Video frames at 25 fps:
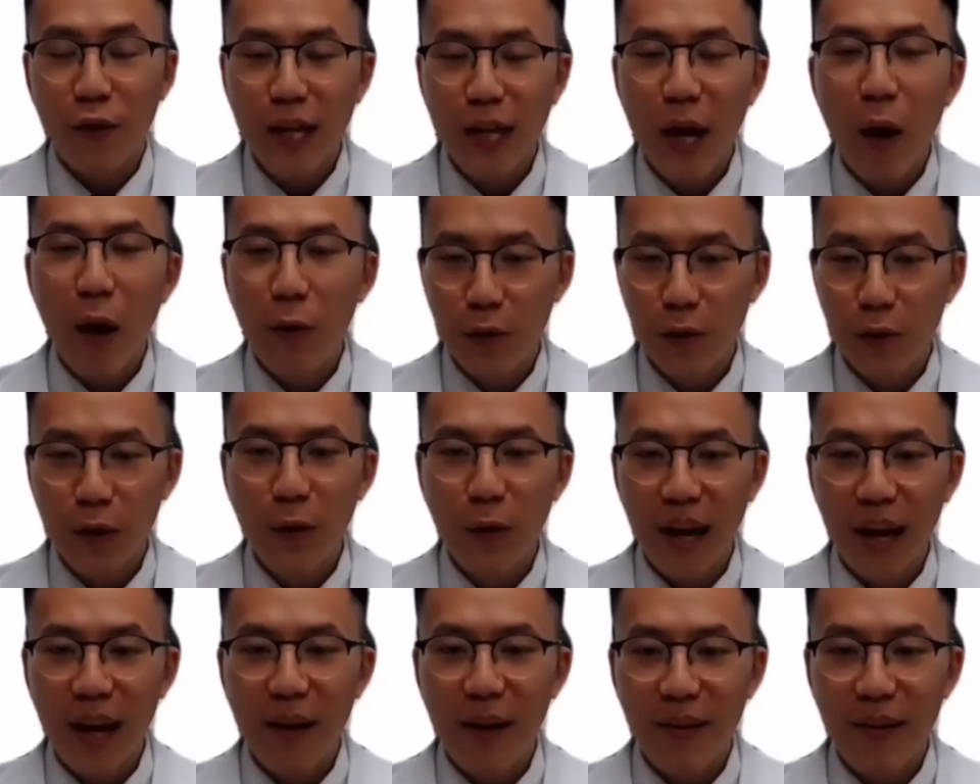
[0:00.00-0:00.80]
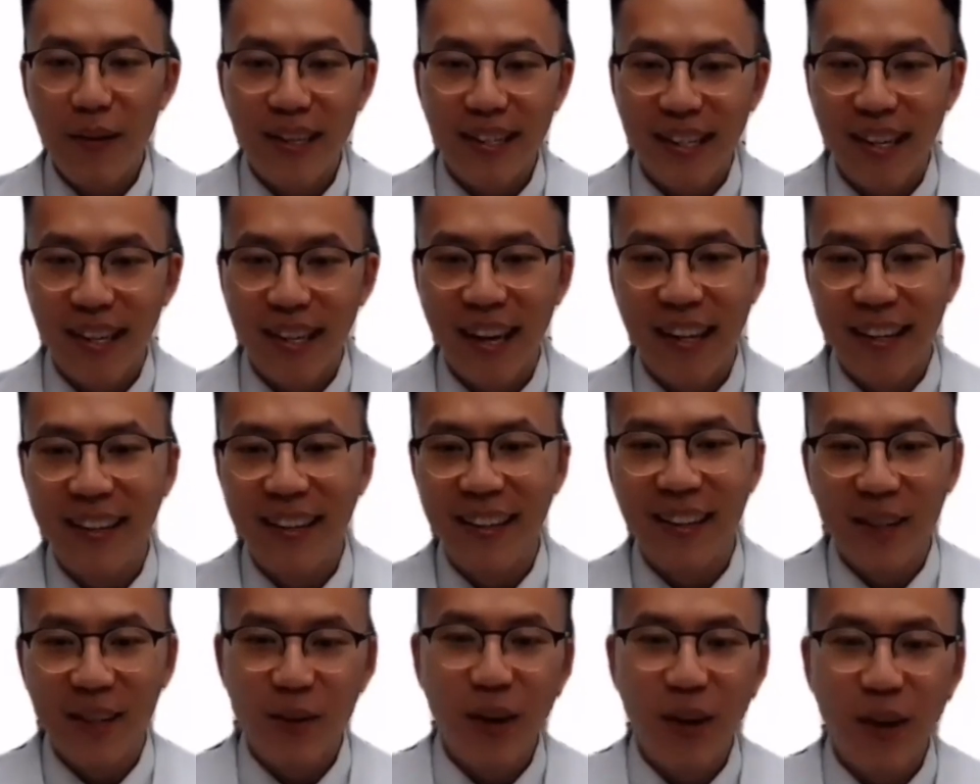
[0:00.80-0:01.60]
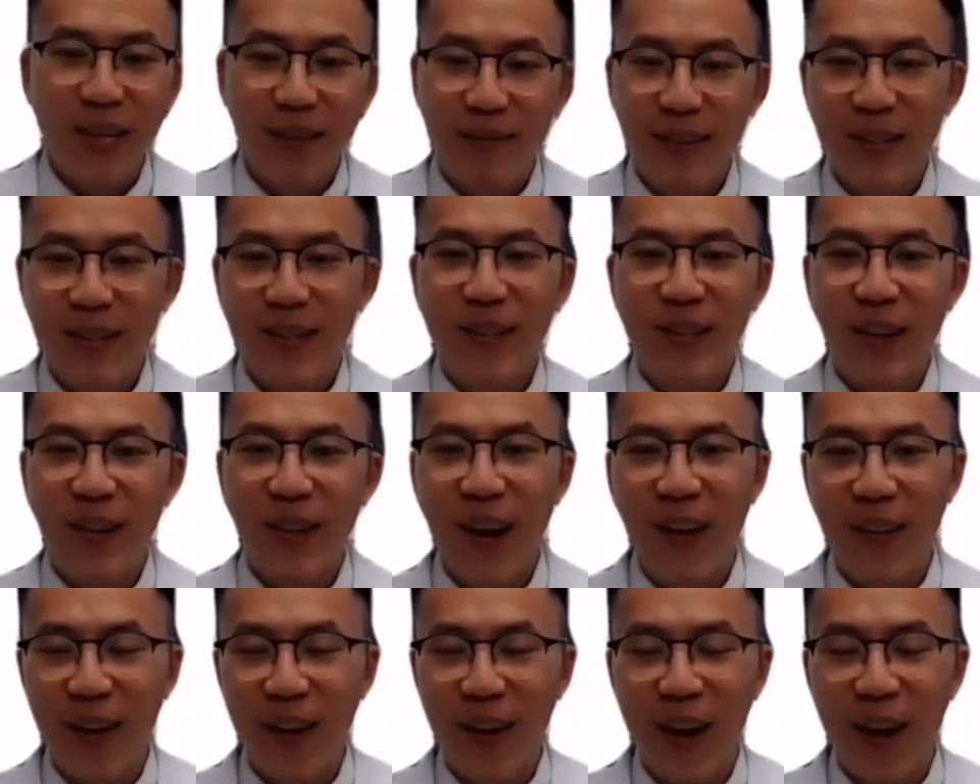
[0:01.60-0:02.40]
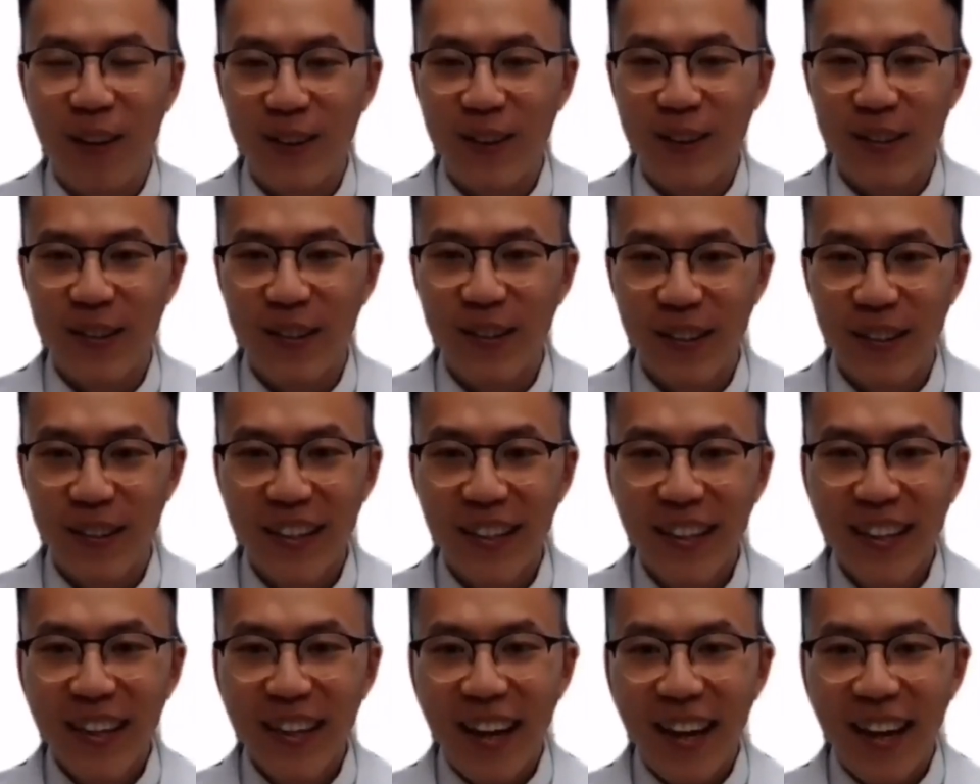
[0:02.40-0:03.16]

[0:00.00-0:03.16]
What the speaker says: household get better, and then they transmit to the other household,